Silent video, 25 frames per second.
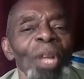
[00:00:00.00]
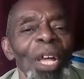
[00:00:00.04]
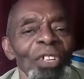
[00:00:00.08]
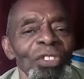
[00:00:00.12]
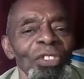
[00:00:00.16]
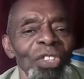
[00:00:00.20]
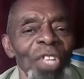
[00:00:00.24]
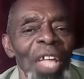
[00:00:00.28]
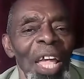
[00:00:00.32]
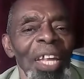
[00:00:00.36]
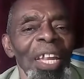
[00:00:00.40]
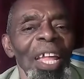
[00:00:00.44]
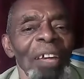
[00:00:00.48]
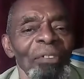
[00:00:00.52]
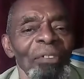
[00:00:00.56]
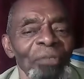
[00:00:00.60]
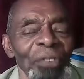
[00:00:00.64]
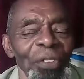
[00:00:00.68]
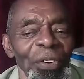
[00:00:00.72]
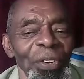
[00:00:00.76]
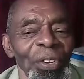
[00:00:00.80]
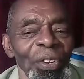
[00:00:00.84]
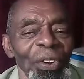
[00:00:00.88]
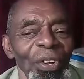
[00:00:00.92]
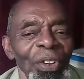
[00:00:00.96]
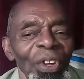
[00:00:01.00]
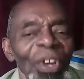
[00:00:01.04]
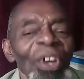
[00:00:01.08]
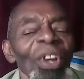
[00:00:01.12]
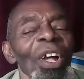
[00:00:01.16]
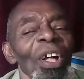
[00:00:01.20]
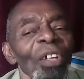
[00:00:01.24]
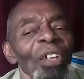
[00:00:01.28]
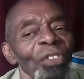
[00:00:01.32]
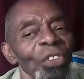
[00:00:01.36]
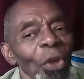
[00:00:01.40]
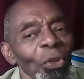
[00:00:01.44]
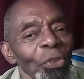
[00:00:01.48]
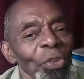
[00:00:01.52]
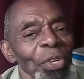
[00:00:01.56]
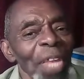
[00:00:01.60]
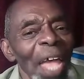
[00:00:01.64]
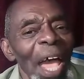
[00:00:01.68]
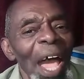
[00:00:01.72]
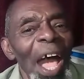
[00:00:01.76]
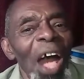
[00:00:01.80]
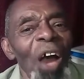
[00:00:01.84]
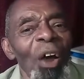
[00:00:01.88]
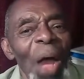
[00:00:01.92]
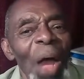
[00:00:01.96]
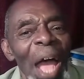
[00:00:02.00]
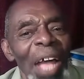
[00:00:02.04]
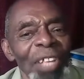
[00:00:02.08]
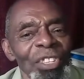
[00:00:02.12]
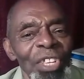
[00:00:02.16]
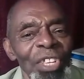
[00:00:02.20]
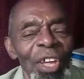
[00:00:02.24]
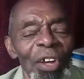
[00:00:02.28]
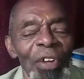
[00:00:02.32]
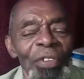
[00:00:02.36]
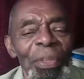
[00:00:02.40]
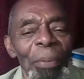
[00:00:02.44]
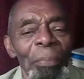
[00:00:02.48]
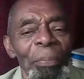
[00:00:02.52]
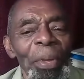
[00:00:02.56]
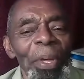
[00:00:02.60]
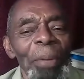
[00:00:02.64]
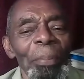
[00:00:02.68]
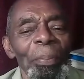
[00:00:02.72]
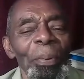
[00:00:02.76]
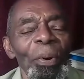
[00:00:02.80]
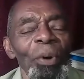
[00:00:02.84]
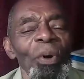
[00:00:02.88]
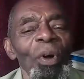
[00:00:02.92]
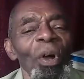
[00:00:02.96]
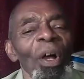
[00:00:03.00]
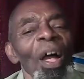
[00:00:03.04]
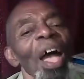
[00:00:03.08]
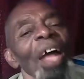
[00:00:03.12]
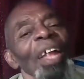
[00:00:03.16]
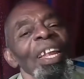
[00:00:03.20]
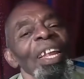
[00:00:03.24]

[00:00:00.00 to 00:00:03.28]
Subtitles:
blessed that effort. So now I tell the people,